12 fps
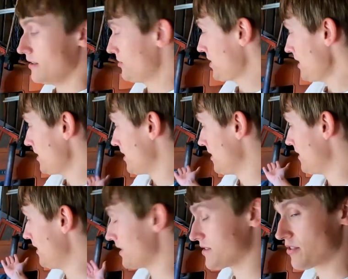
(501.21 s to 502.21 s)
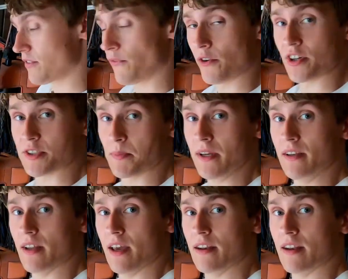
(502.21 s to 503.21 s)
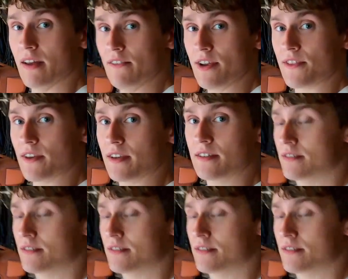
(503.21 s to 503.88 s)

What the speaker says: Okay, I took it for a spin and everything